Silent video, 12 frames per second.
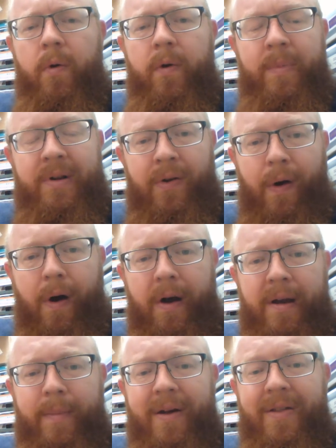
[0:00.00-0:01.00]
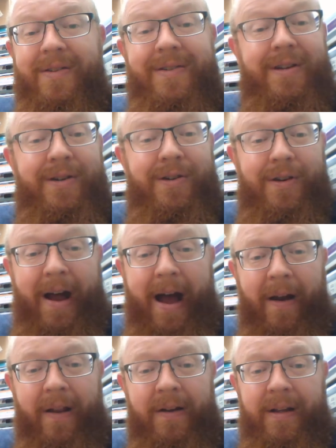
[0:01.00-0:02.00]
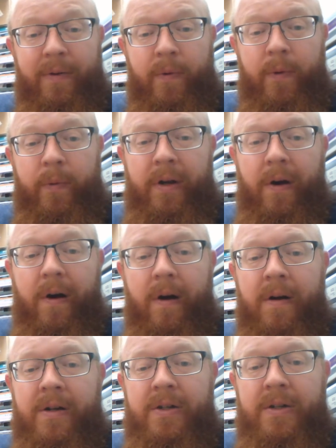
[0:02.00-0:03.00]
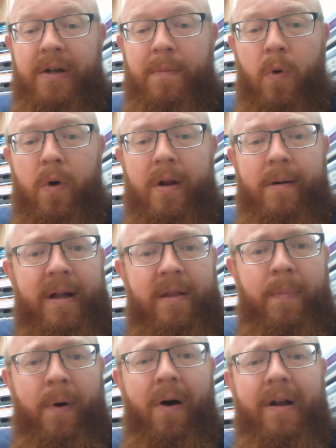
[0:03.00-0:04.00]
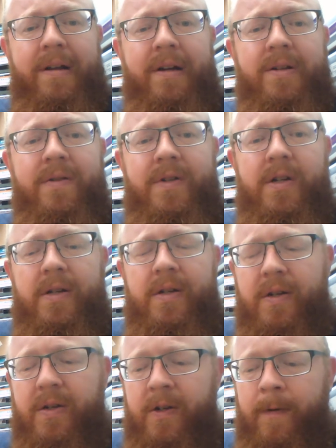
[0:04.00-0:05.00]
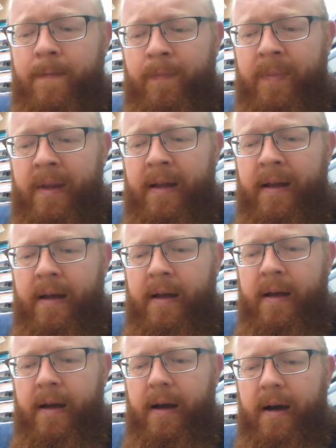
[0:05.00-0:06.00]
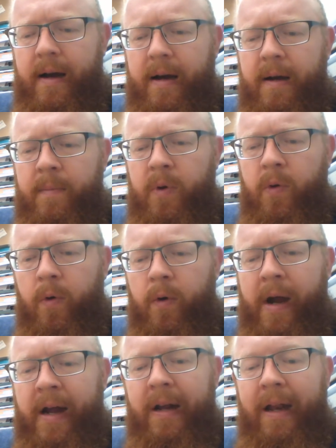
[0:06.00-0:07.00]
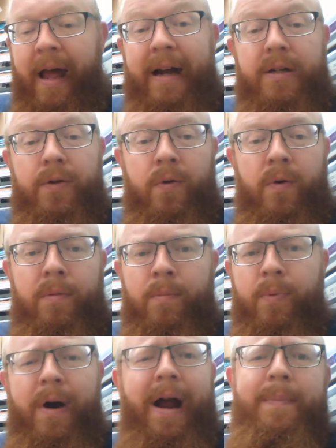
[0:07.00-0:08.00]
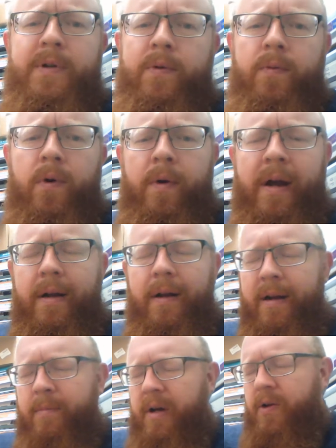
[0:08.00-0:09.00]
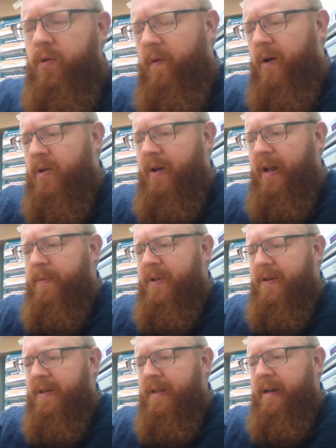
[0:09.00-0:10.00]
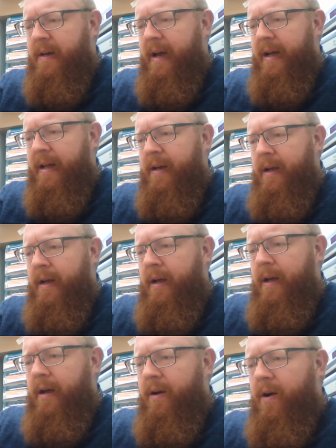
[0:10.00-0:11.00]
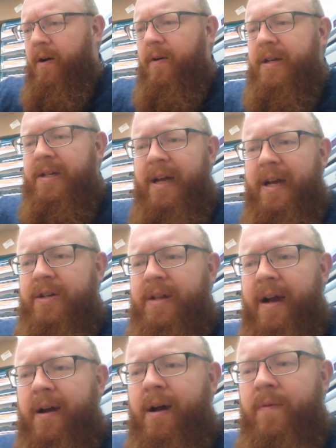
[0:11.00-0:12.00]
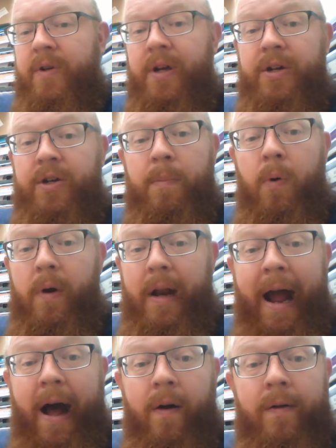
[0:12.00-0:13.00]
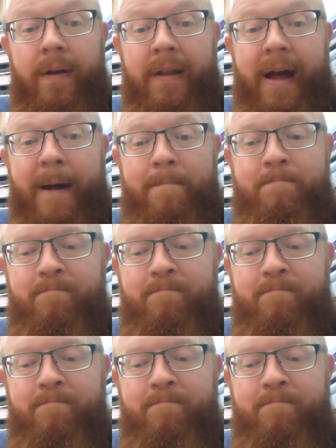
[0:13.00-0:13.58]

we've been talking about, this intentionality, when we talk on Sunday morning about the politics of Jesus. You will recollect, or perhaps you won't recollect because we've all slept since then, at an early stage in that conversation, I pointed out that